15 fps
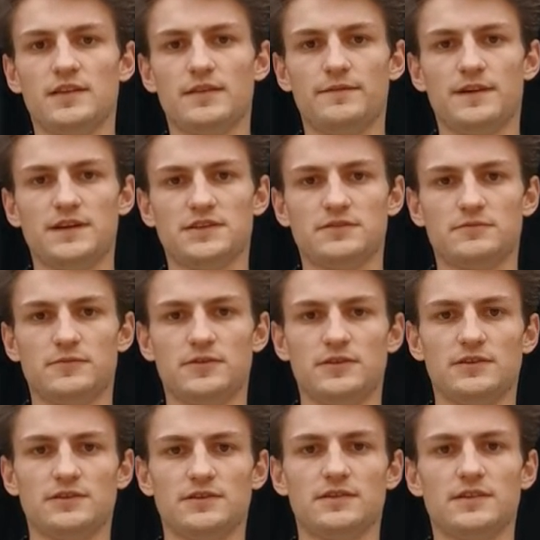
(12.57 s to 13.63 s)
the fashion
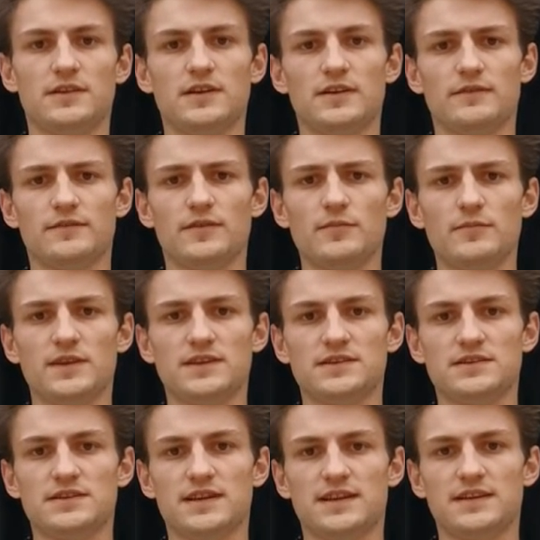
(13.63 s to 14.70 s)
world. From this,
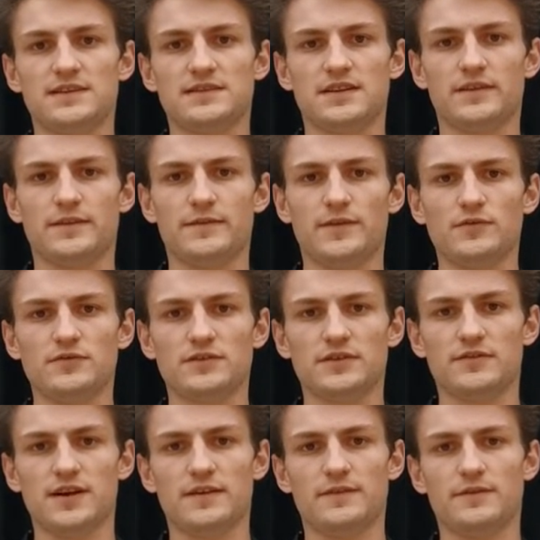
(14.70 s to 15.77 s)
she takes a
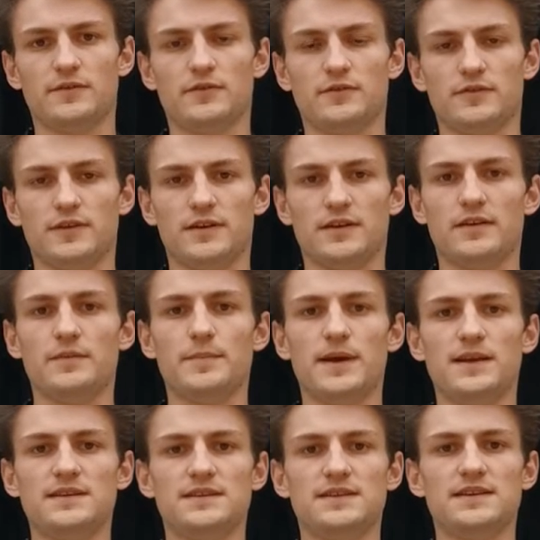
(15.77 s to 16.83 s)
photograph or a
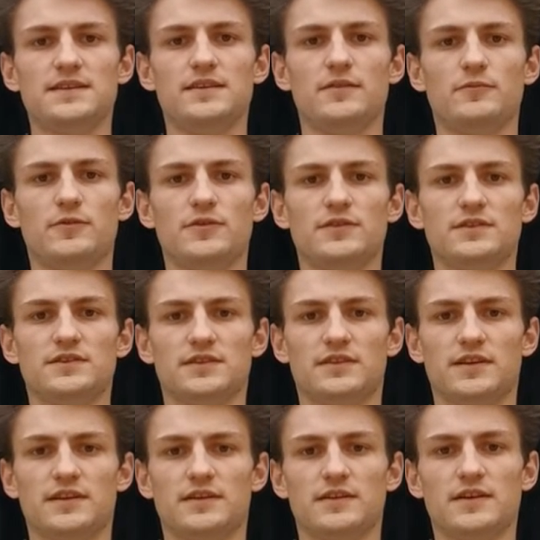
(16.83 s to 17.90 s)
painting and works
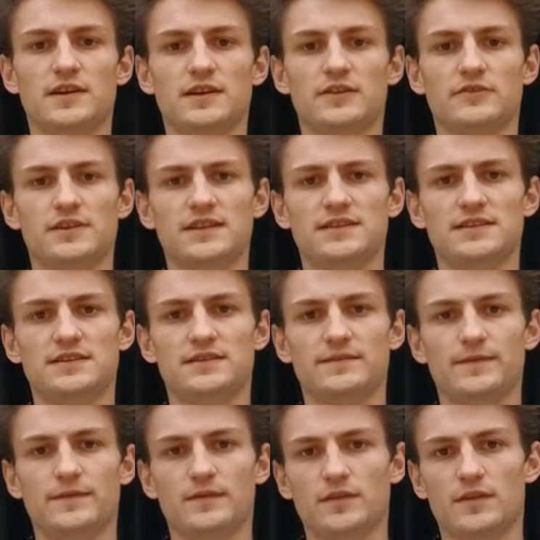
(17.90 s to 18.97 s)
on it, creating a
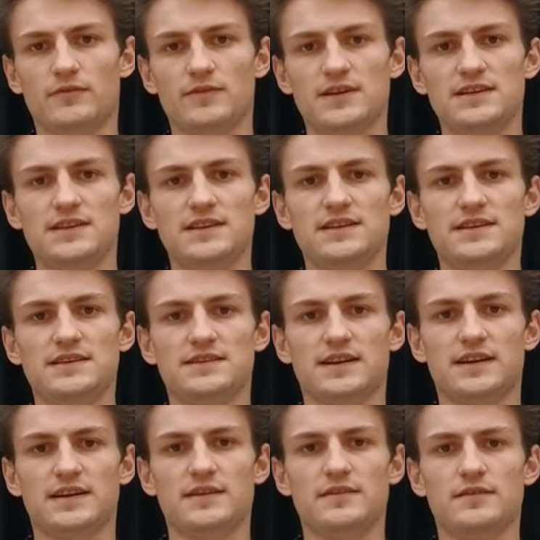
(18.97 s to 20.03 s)
3D
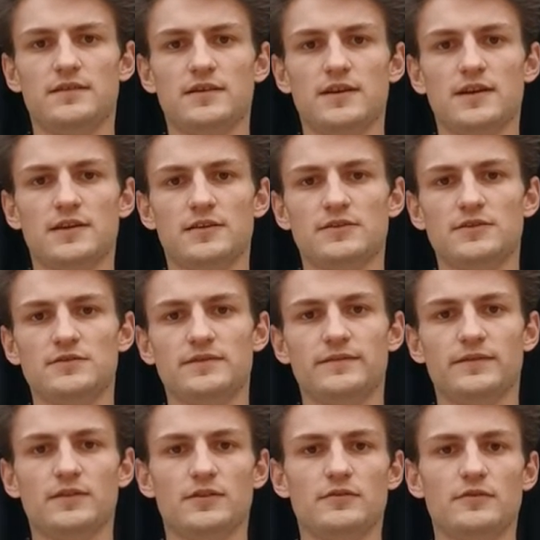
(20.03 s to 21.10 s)
design using
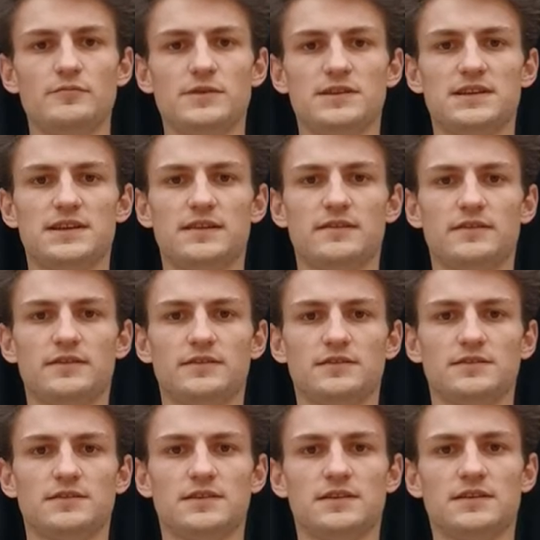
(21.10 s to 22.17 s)
floral
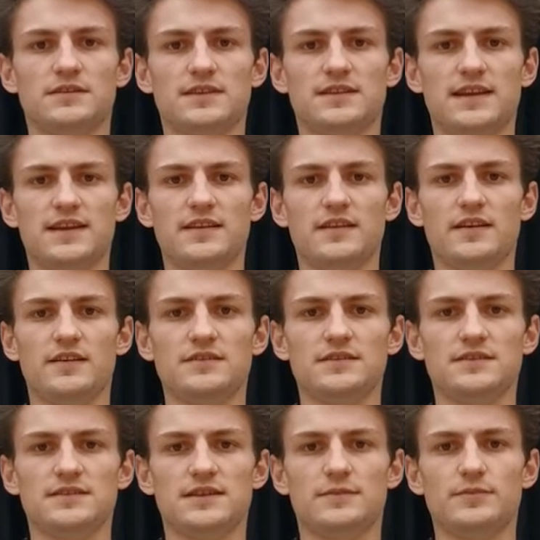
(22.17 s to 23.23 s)
materials. Today the
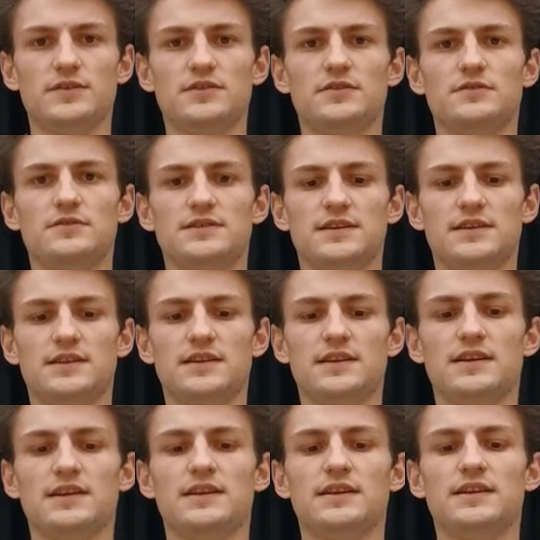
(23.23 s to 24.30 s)
artist I'll be using
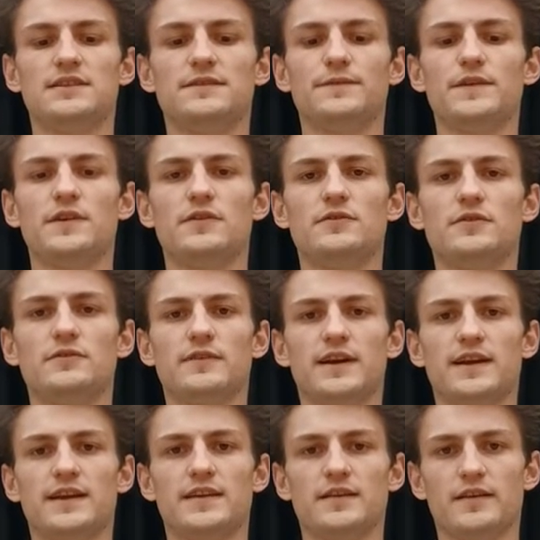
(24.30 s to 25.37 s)
is Fiona
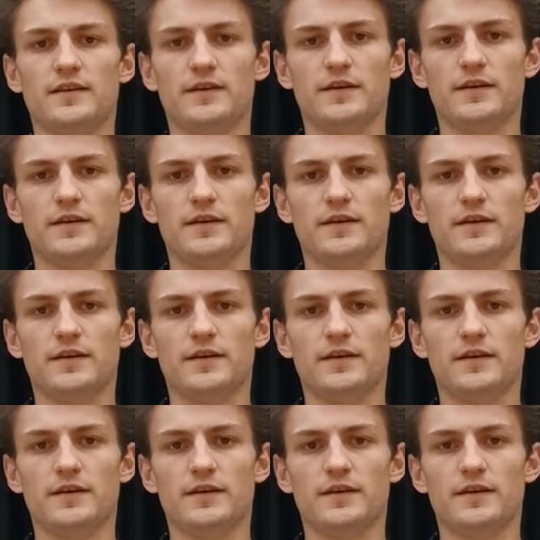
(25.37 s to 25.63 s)
Ray,